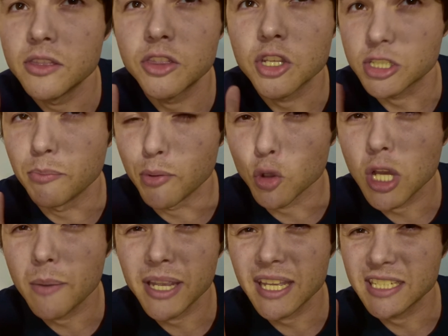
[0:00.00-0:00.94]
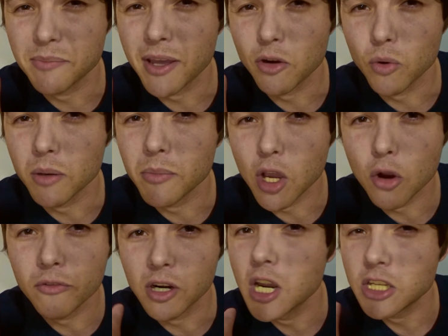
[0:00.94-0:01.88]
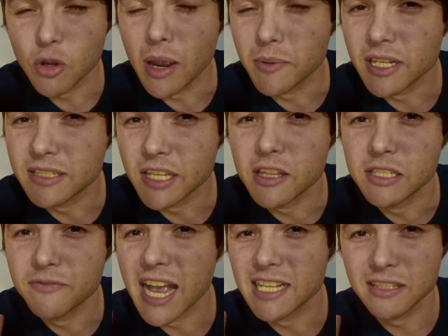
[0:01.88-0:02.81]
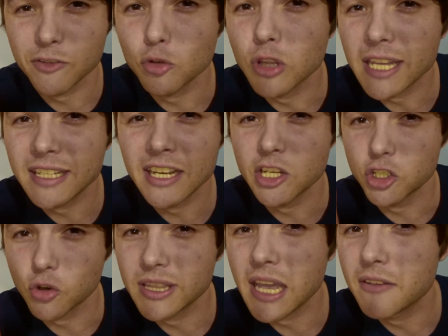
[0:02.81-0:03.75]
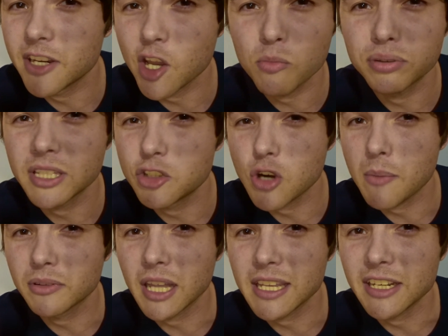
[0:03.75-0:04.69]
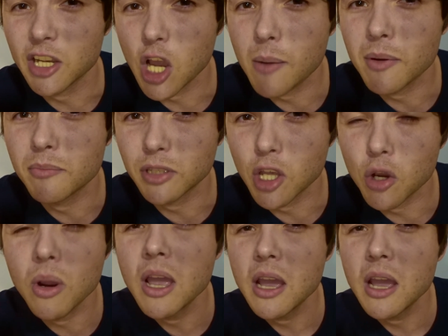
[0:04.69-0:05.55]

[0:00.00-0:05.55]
There's a bull coming, it's about to run me over, so I'm gonna say this fast. If you liked it and enjoyed that video, please drop a like and a comment below.